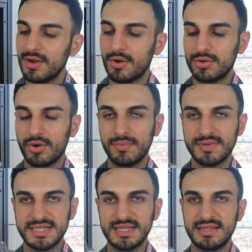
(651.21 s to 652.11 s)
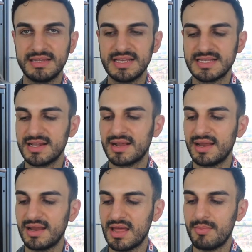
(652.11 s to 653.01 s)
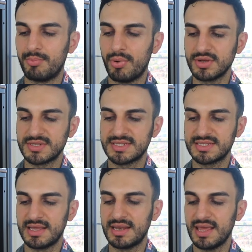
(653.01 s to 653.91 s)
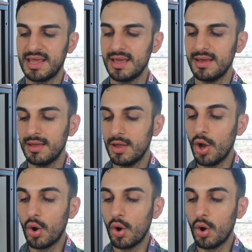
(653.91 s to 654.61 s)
Got obviously the Diesel kind of embossed in here.